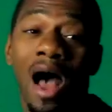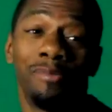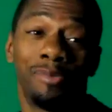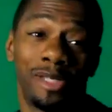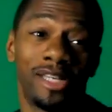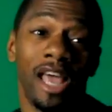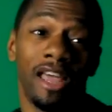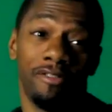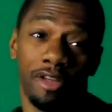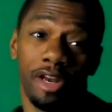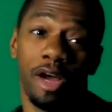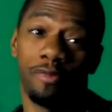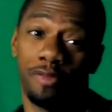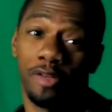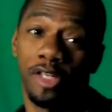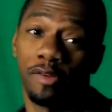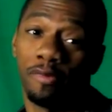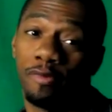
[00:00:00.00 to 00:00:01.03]
I'm saving up
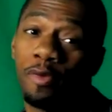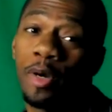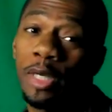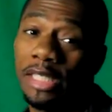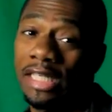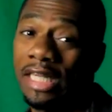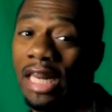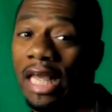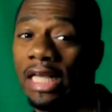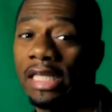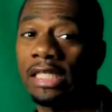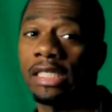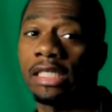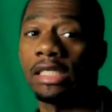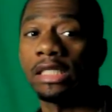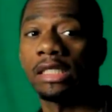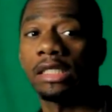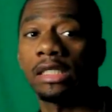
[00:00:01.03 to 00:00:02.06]
for some voice lessons.
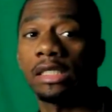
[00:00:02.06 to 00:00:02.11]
